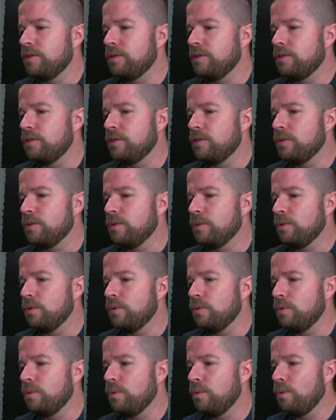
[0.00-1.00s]

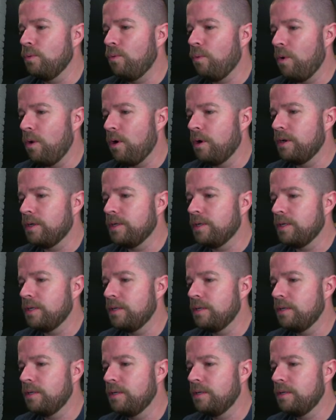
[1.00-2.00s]
do want
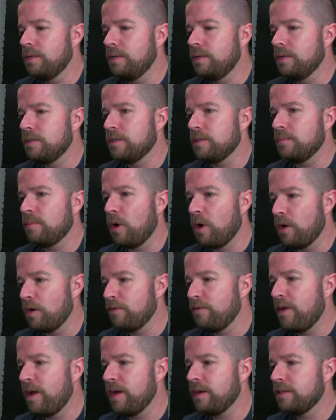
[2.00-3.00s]
some
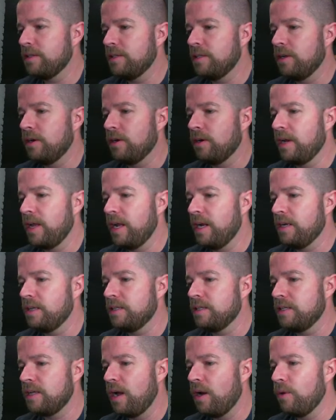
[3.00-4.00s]
artifacts. The
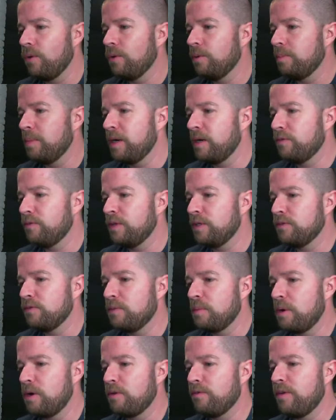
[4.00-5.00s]
Arcanist Owl benefits from
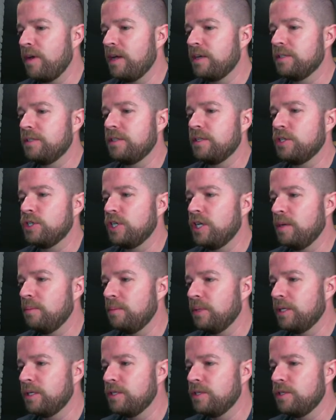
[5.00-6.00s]
artifacts. The
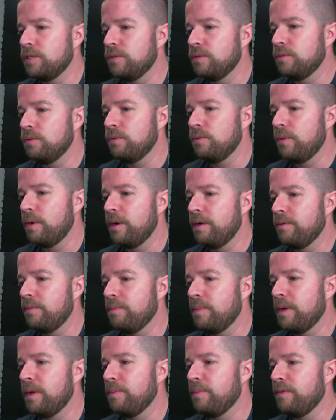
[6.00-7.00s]
Shambling Suit
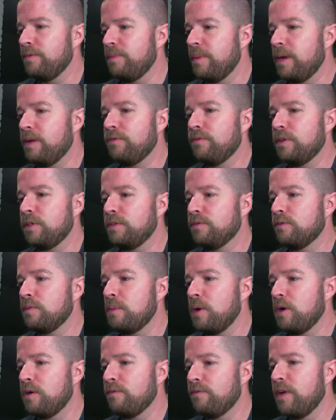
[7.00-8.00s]
benefits from
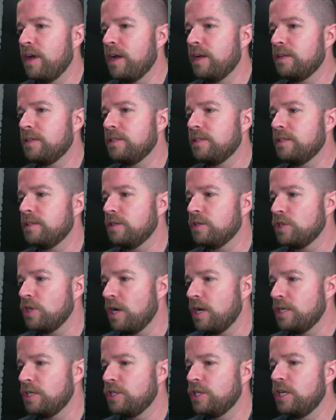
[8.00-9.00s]
artifacts. The
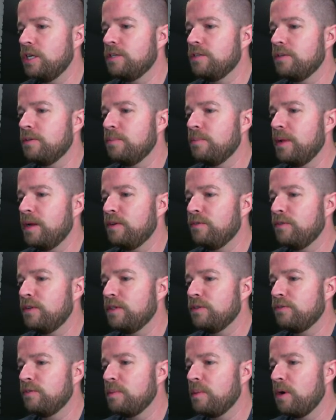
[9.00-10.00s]
Shine Chaser benefits
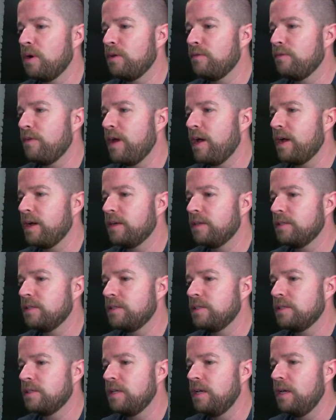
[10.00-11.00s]
from
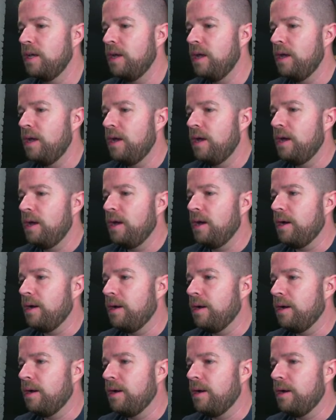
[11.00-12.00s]
artifacts.
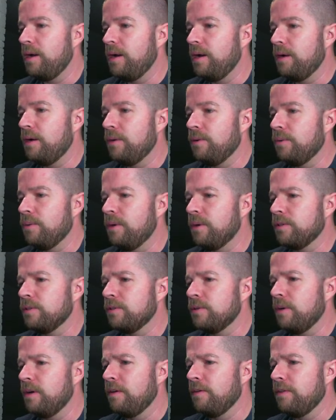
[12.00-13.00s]
What else do I
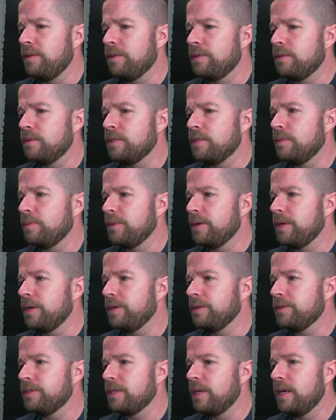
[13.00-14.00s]
have? I thought there was something
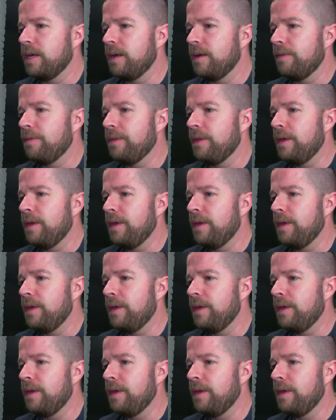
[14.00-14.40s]
else I had